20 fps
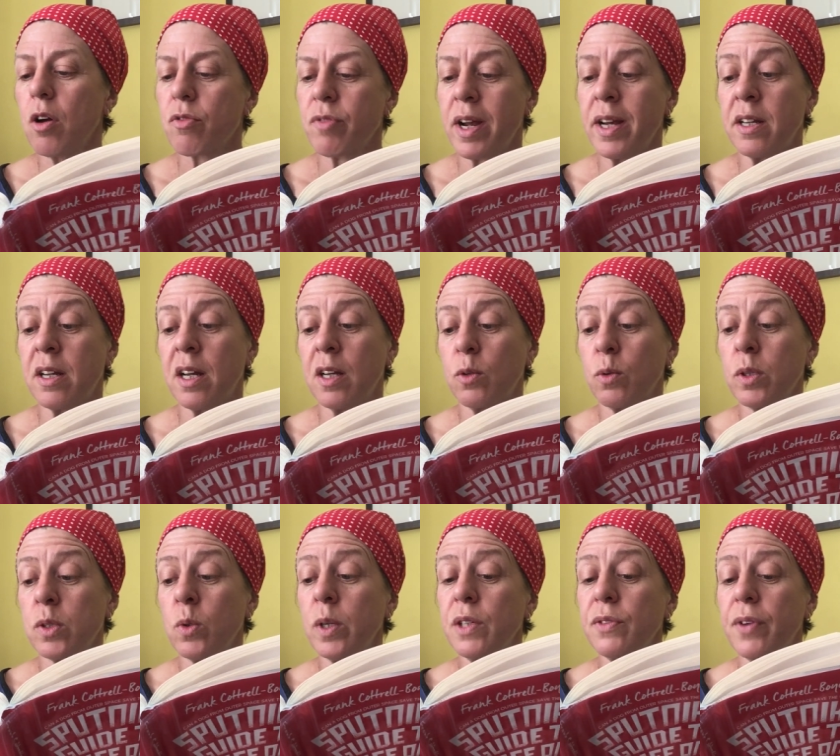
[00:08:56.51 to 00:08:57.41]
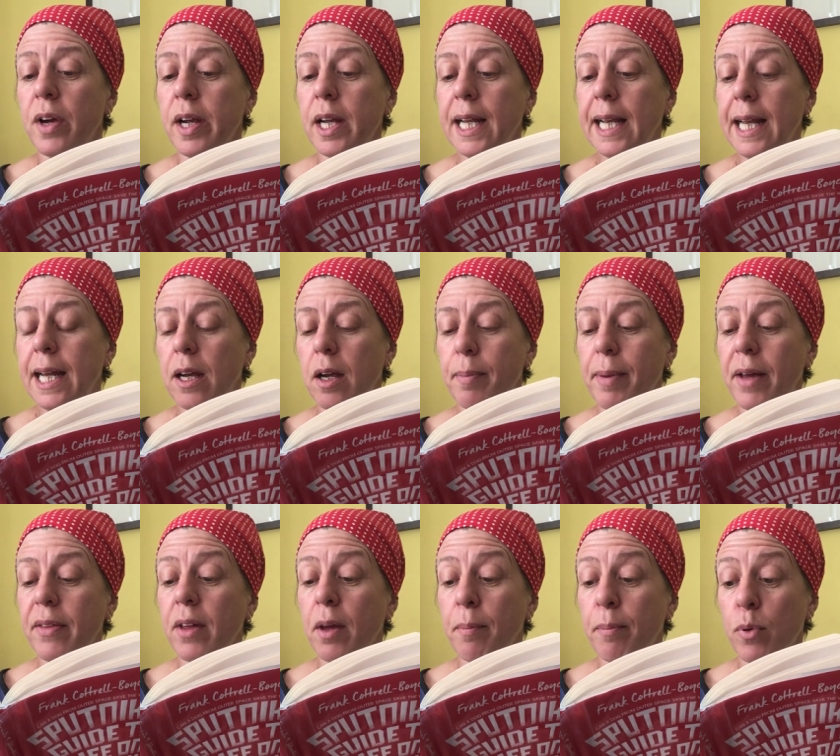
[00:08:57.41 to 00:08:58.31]
Grandad was always very clear
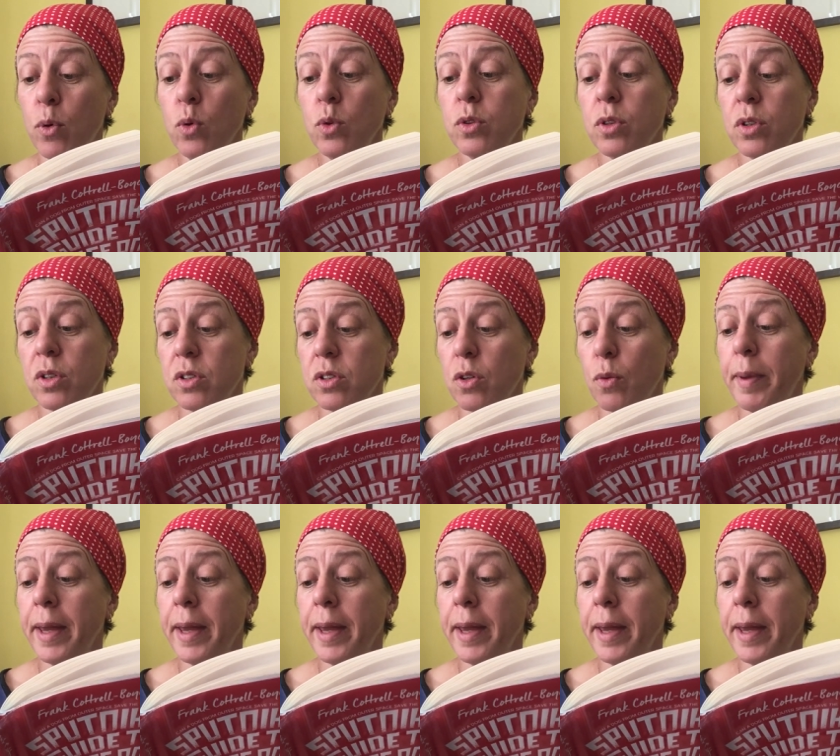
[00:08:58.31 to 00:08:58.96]
about the importance